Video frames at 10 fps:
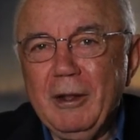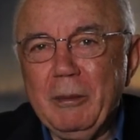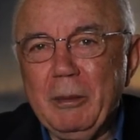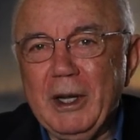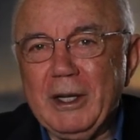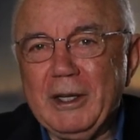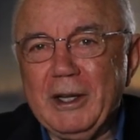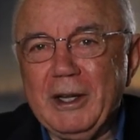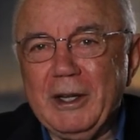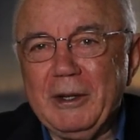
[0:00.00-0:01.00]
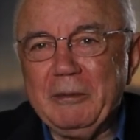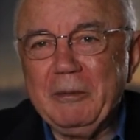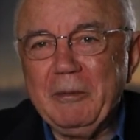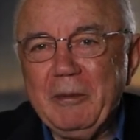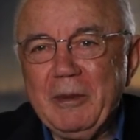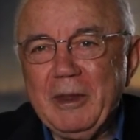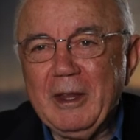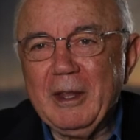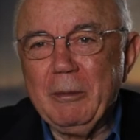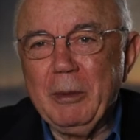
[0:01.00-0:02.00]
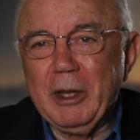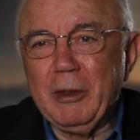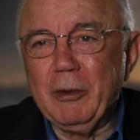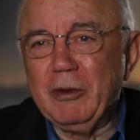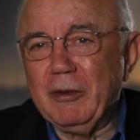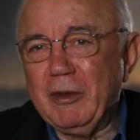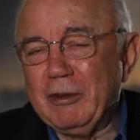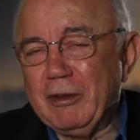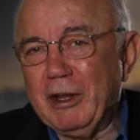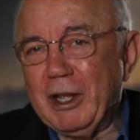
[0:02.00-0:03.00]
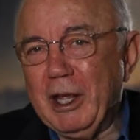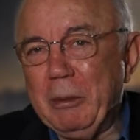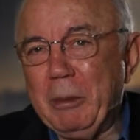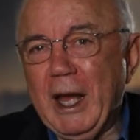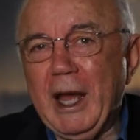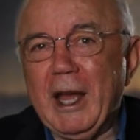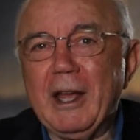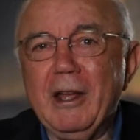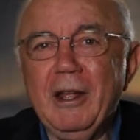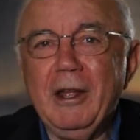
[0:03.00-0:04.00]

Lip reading: but those of us looking back